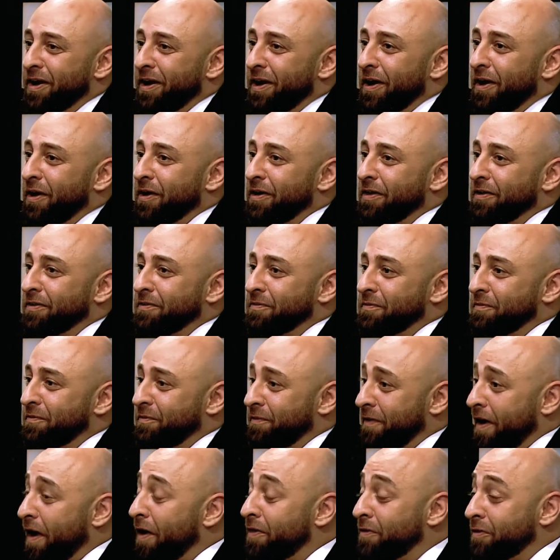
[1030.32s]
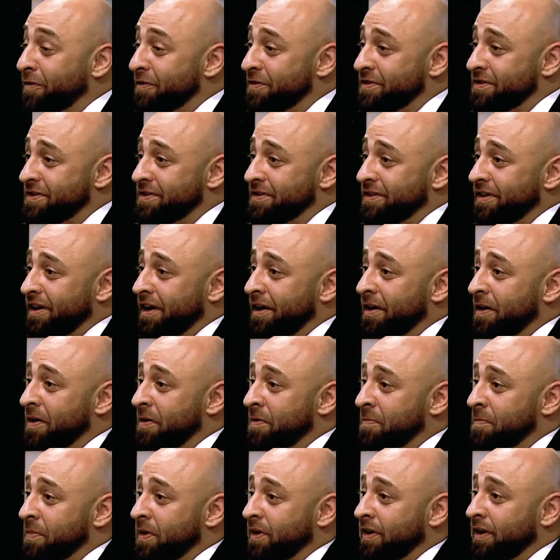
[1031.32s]
Are fathers
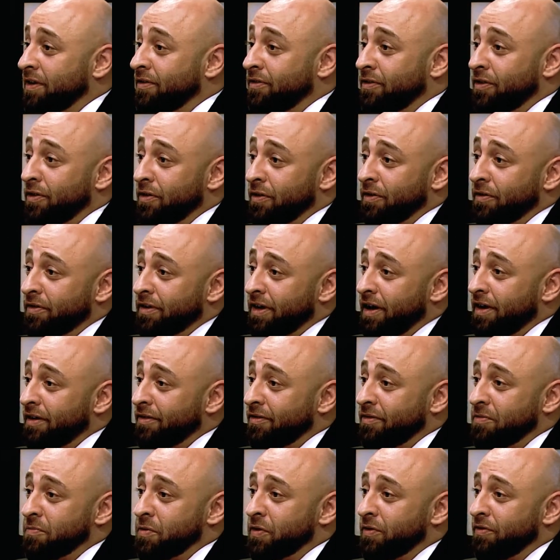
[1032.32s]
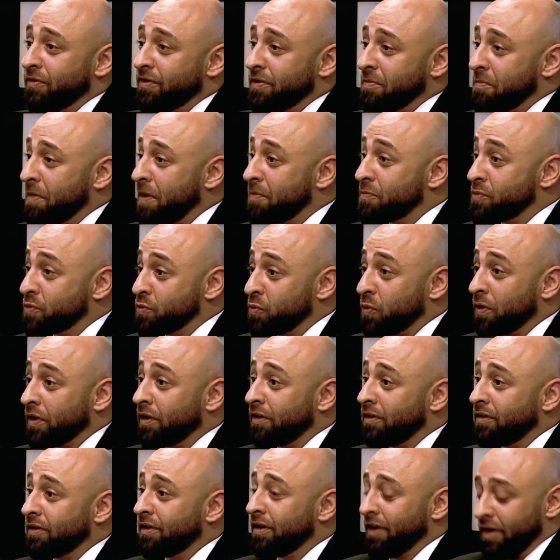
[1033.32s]
considered customers to
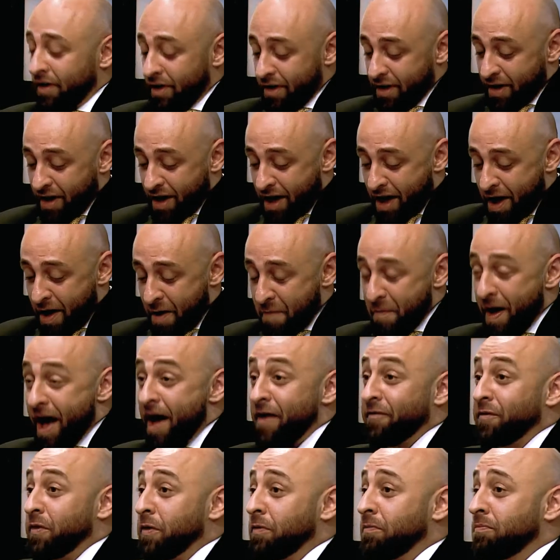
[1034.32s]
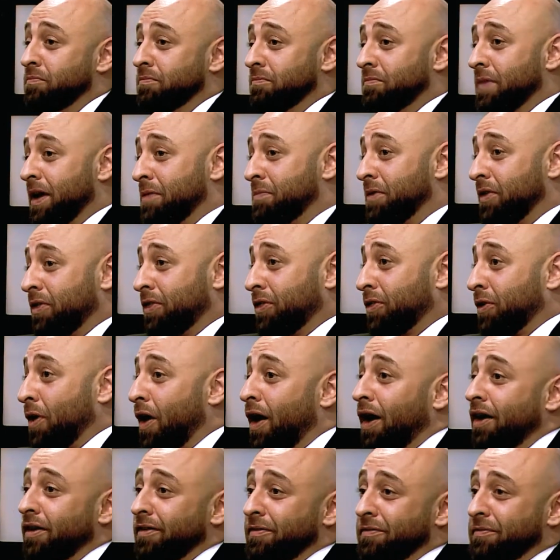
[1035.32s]
Mumzwolrd? Sure. Have you maybe
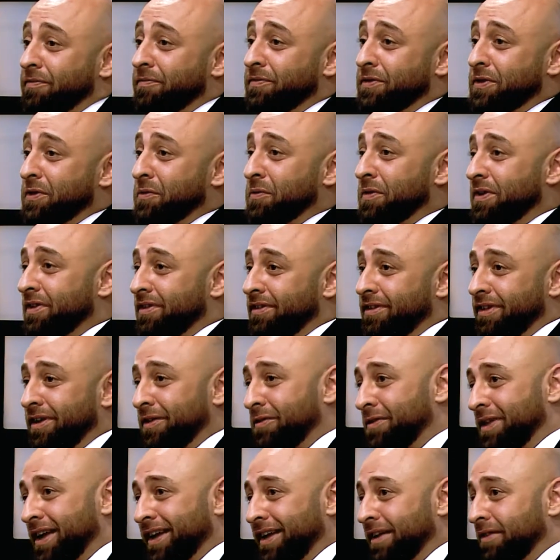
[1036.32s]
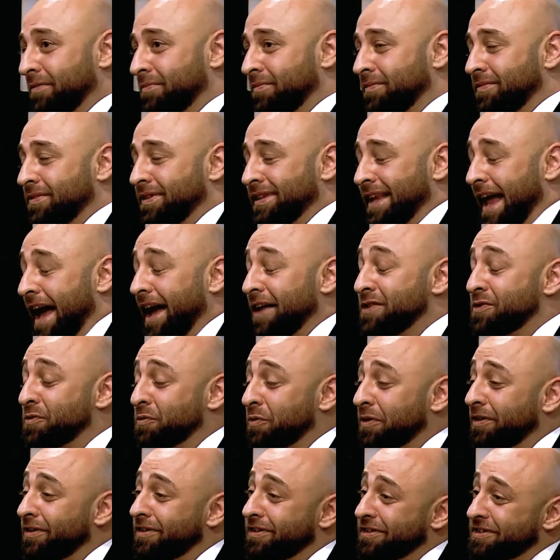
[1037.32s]
thought of doing, like a dad's
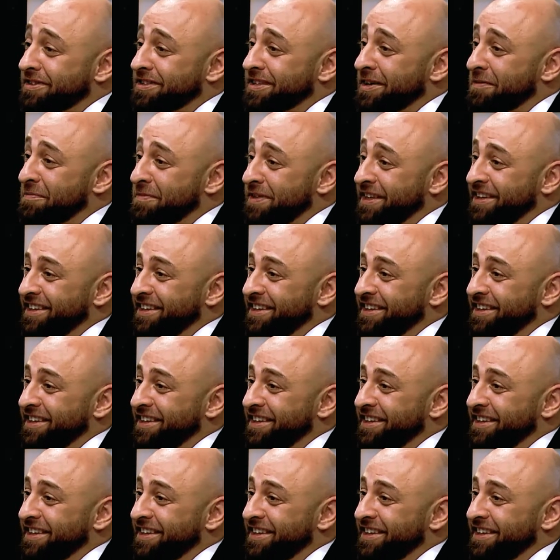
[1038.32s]
world or something?